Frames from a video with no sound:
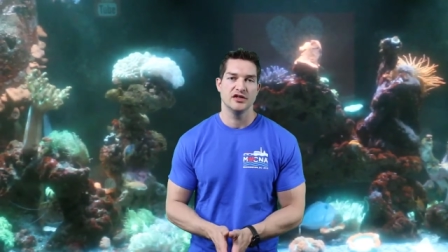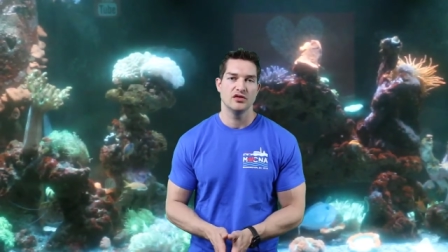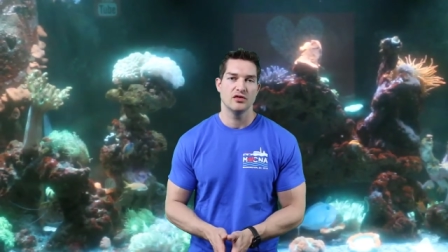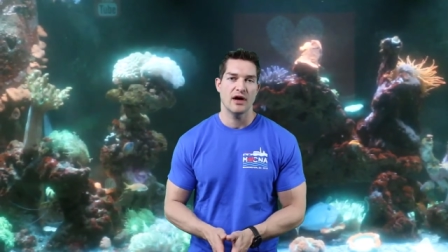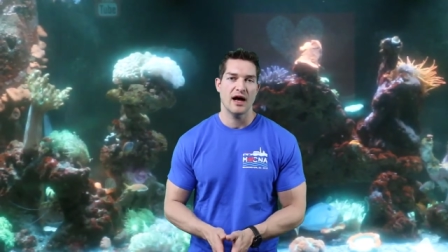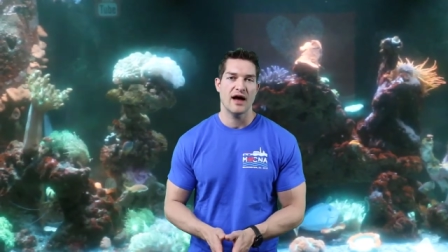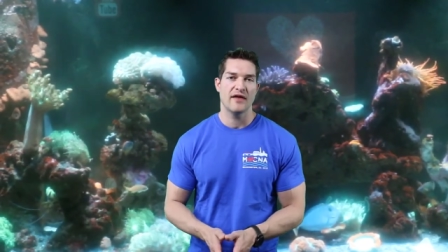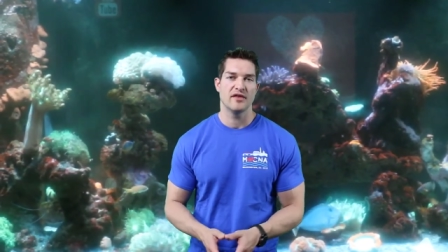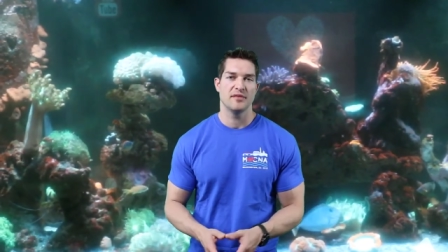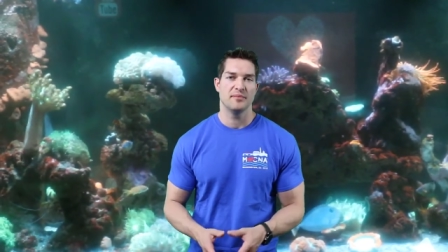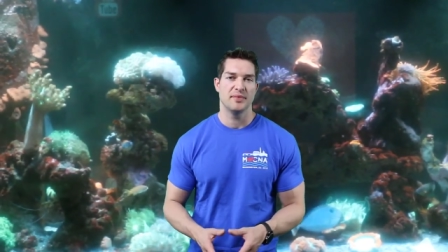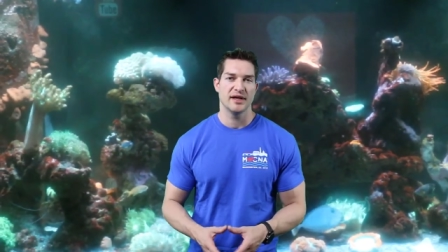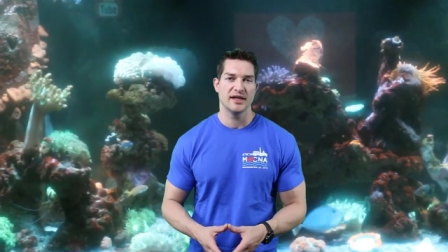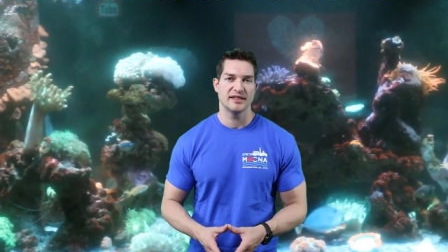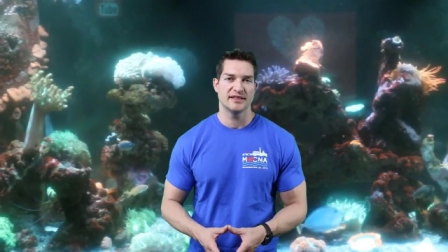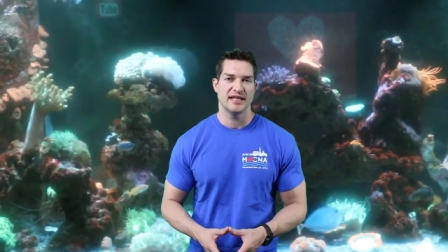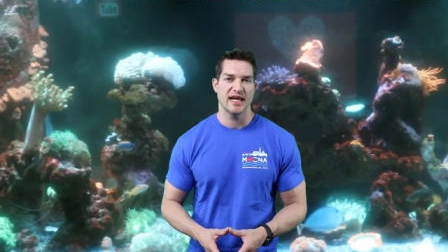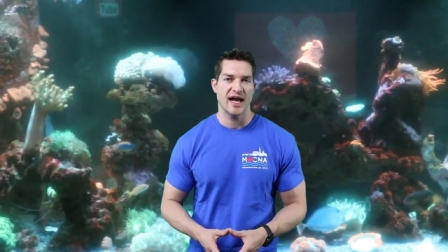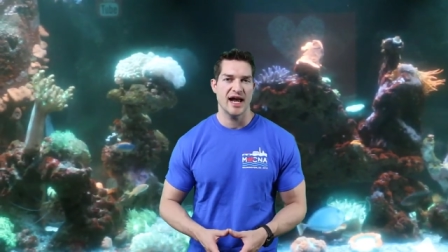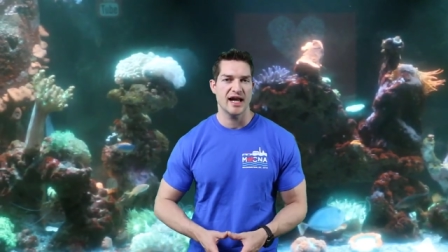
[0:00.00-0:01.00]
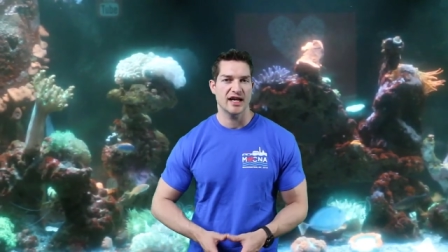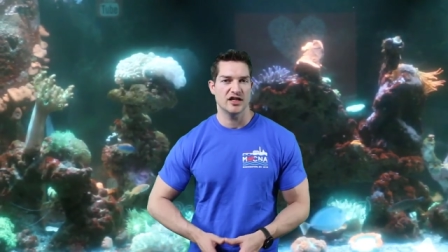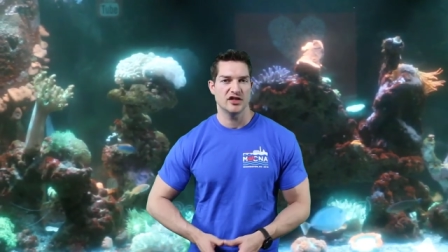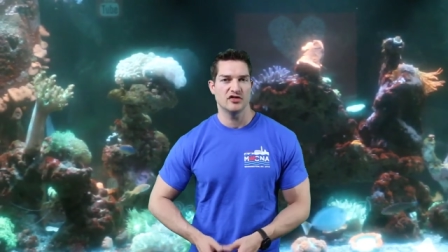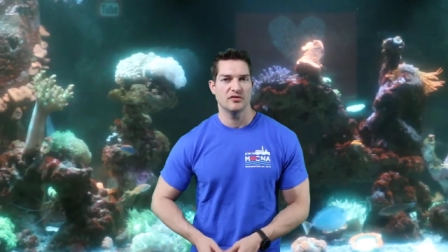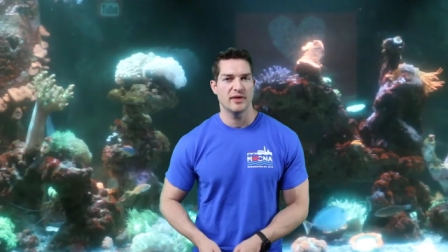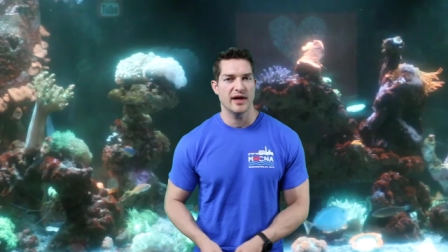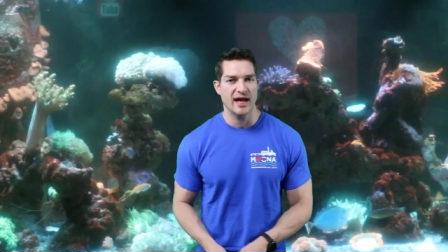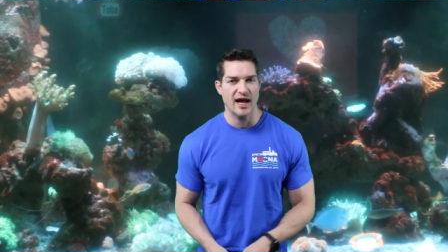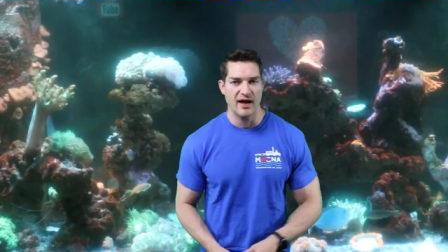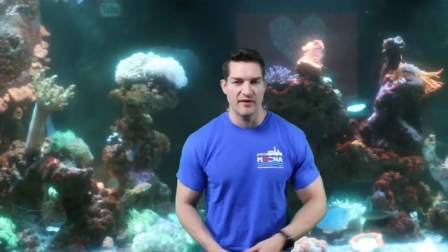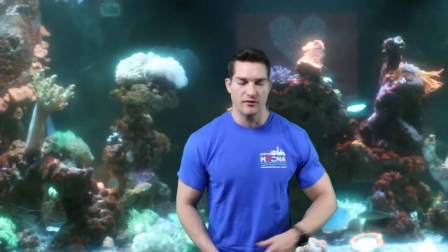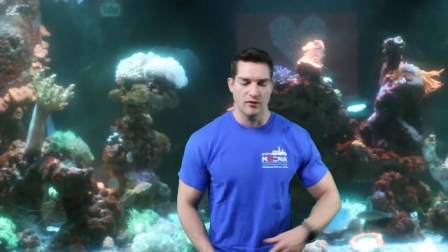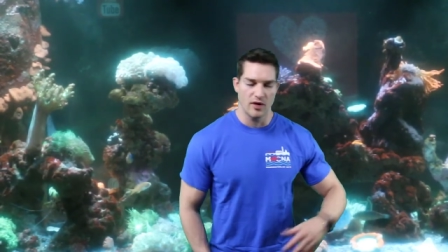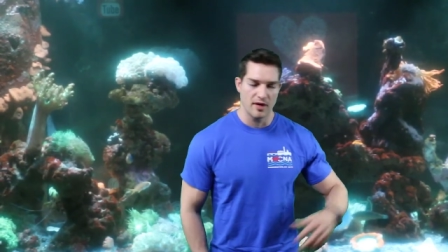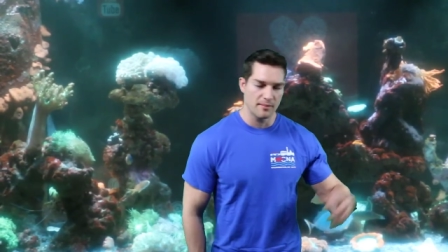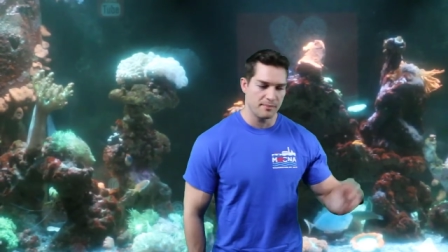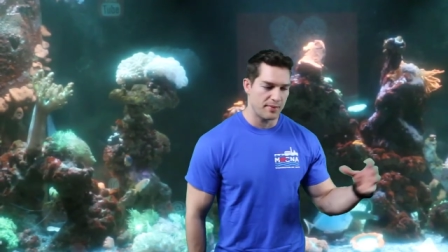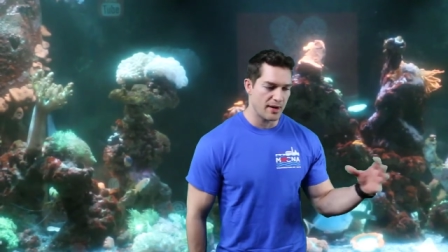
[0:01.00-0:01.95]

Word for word: you have a big tank you may have one